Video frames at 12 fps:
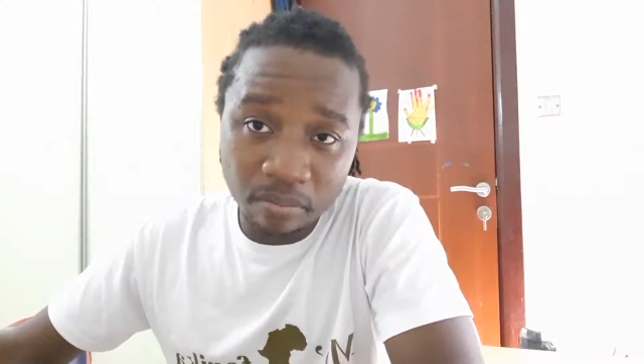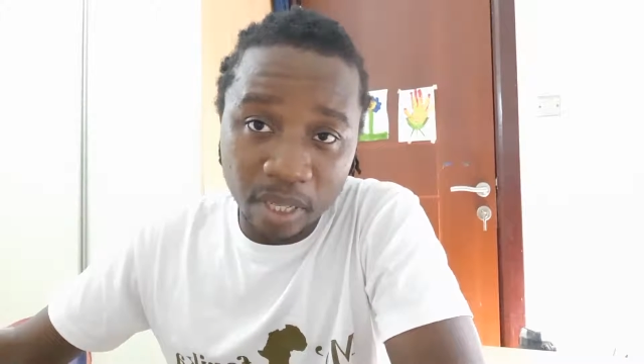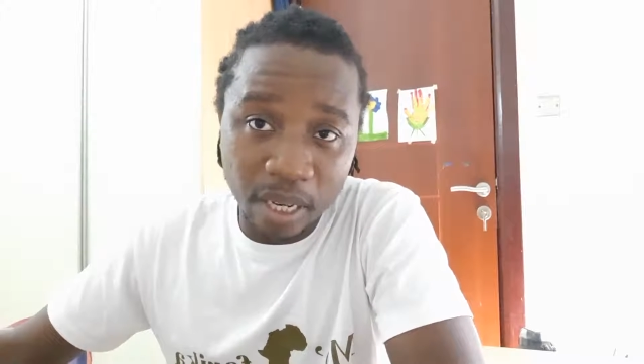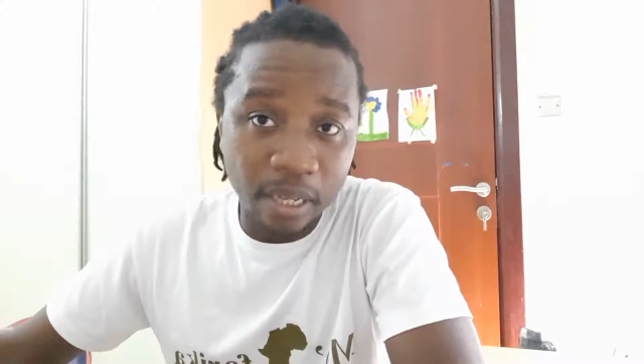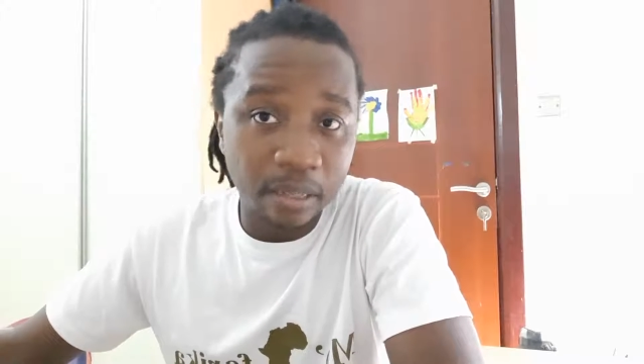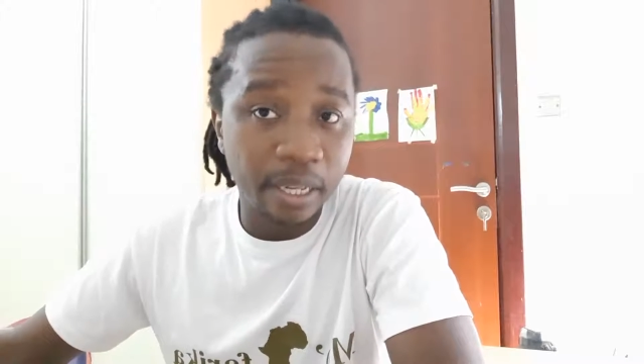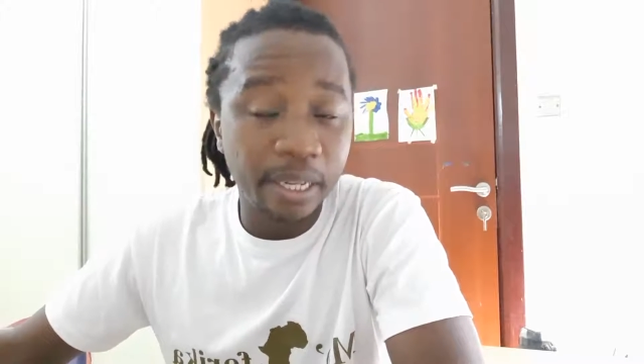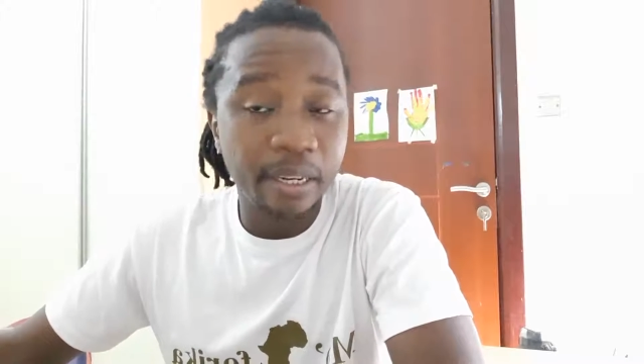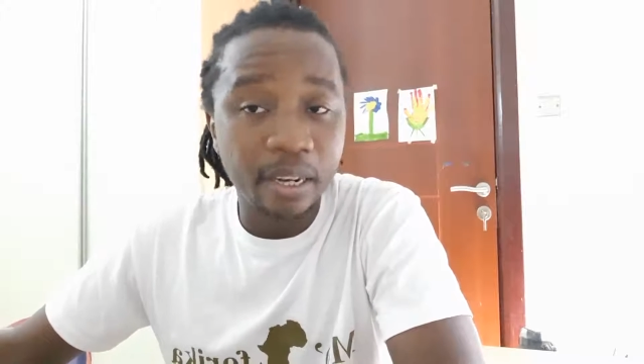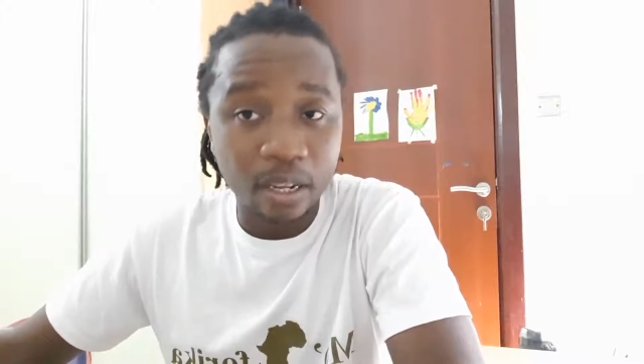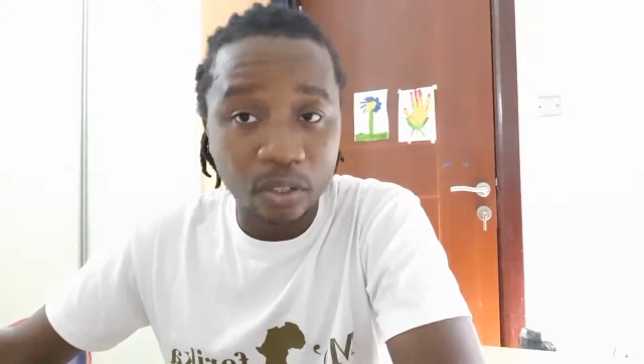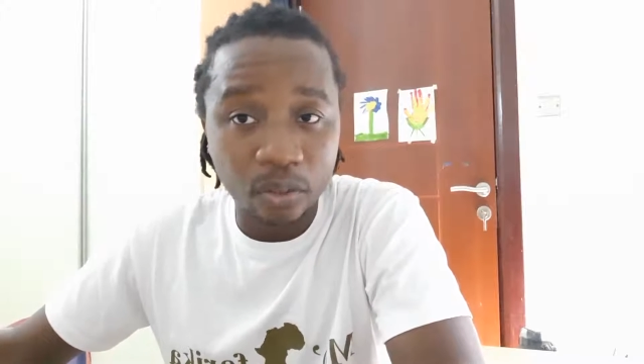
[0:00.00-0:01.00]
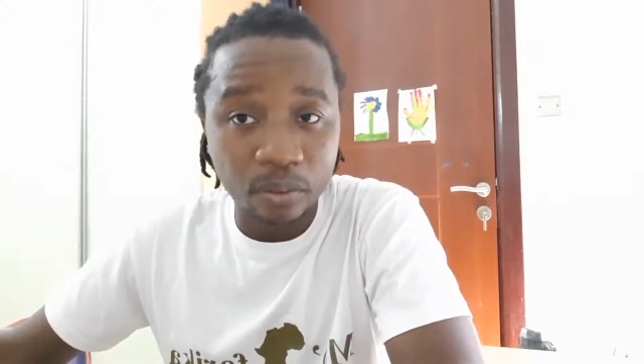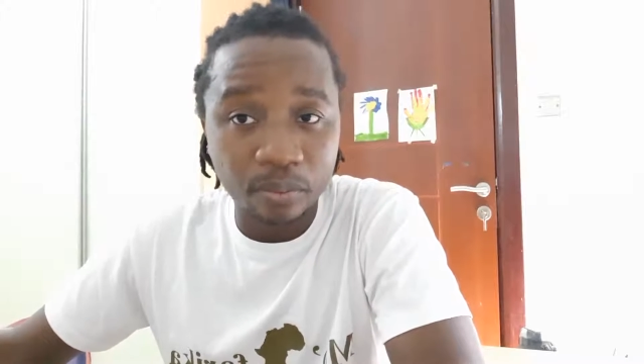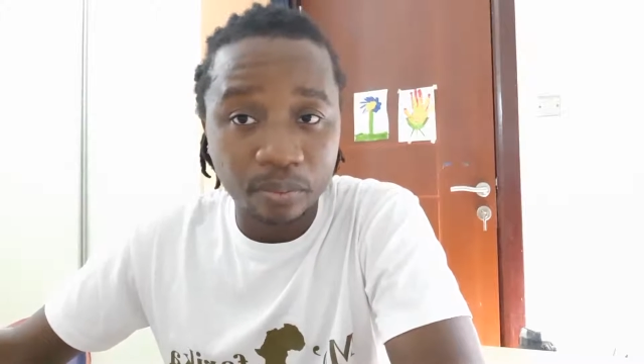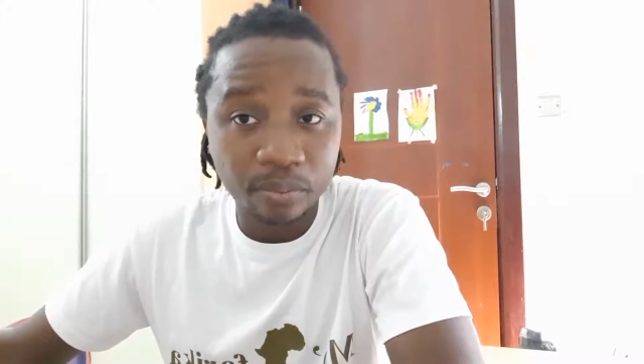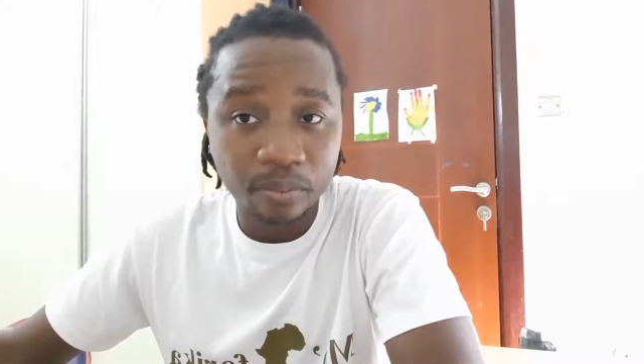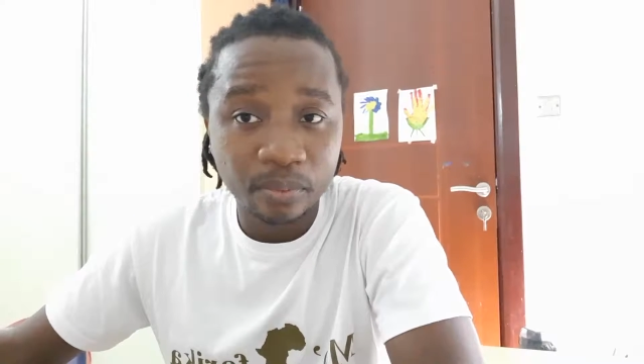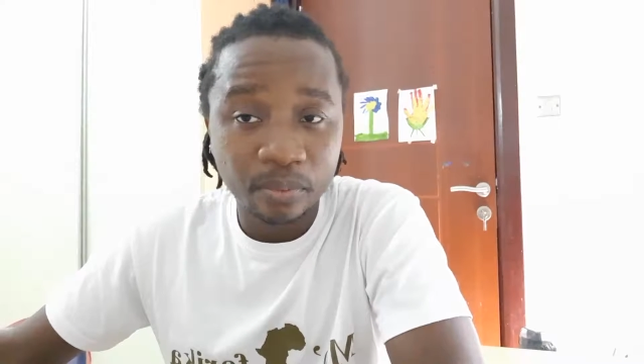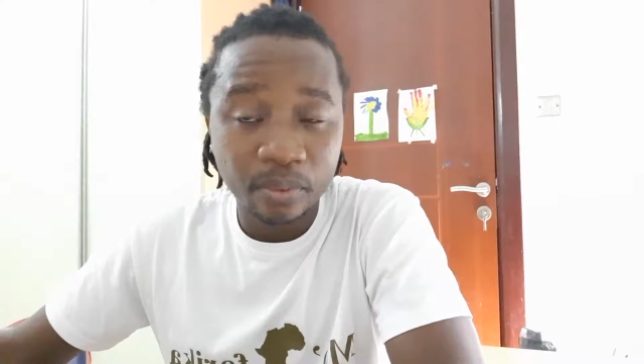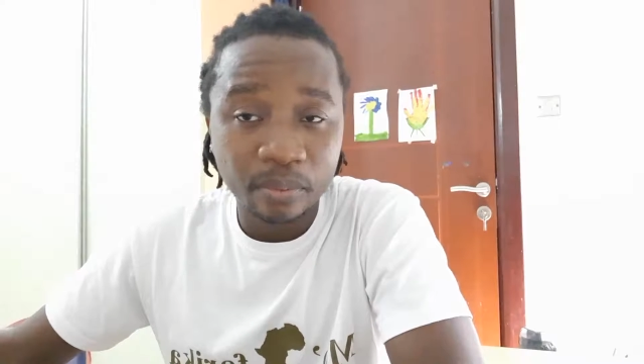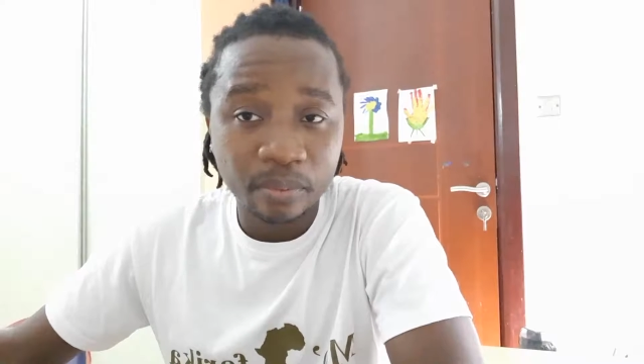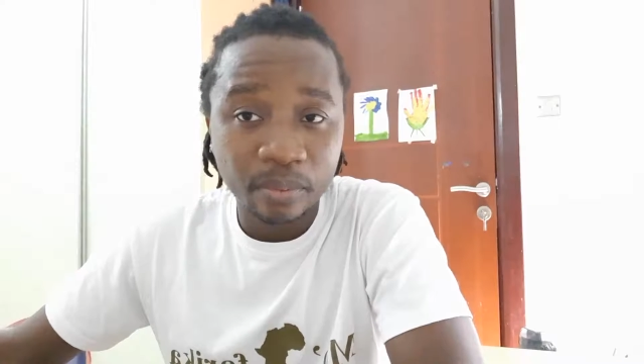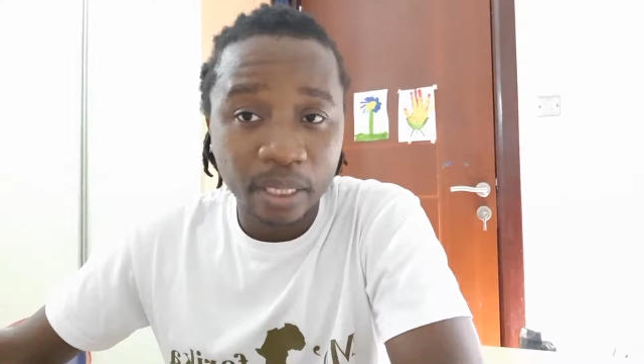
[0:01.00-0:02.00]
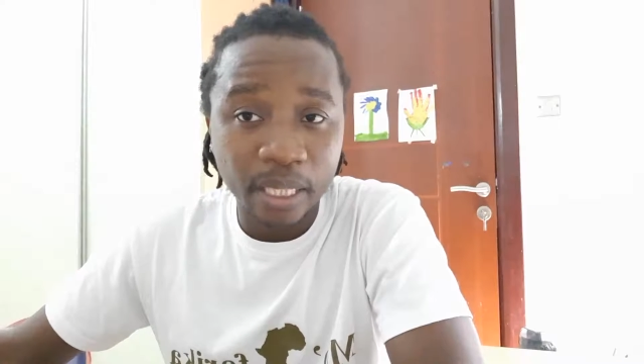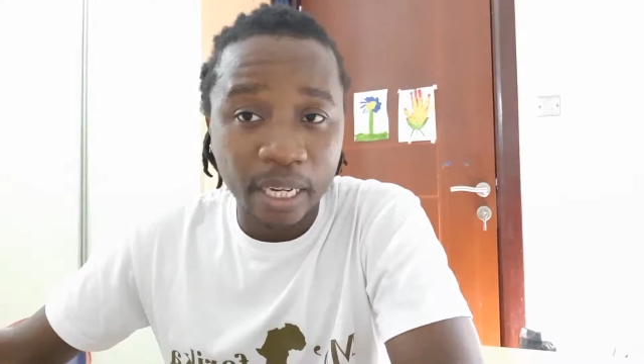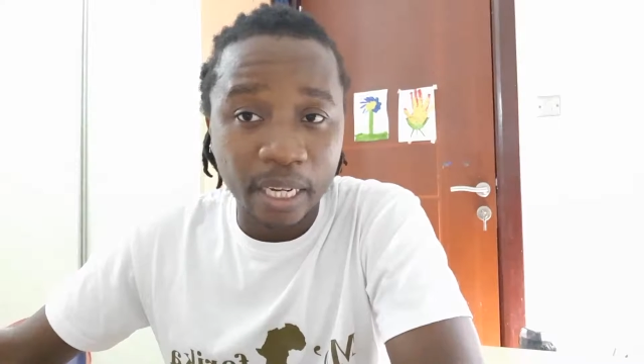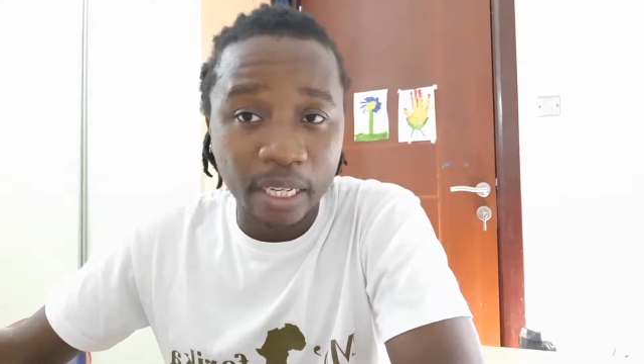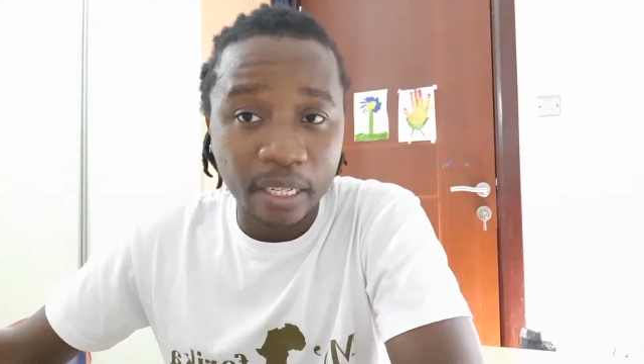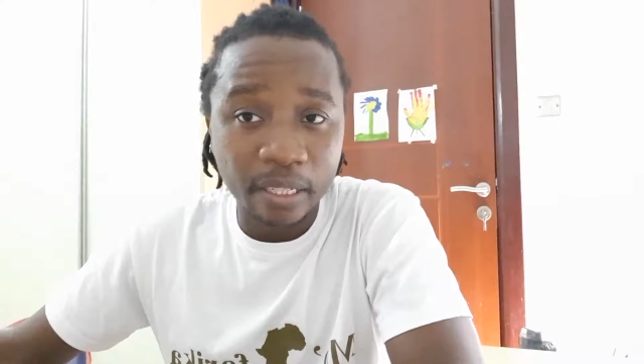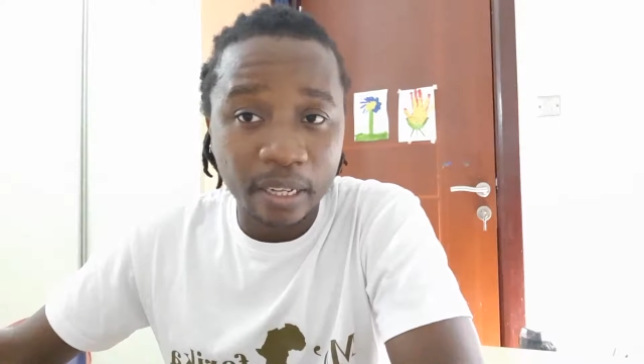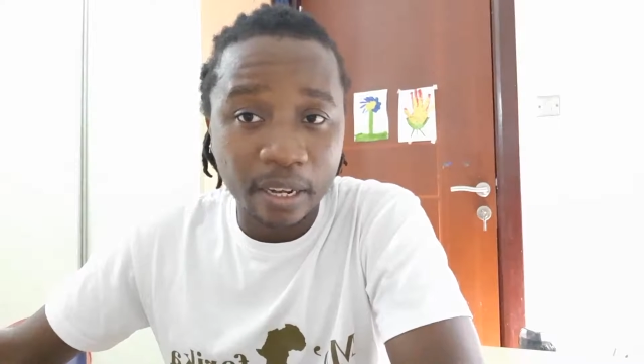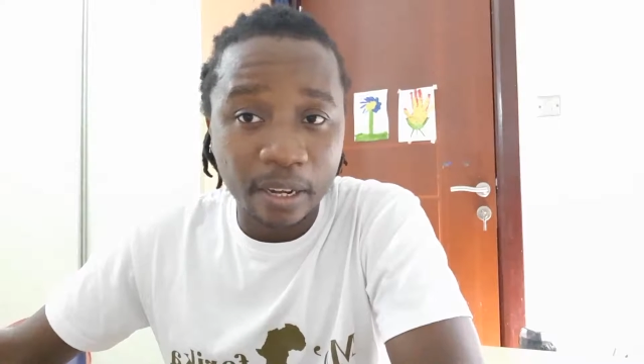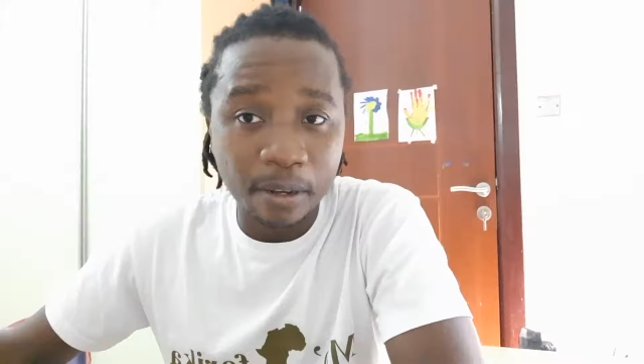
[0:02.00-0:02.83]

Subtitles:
in classroom, in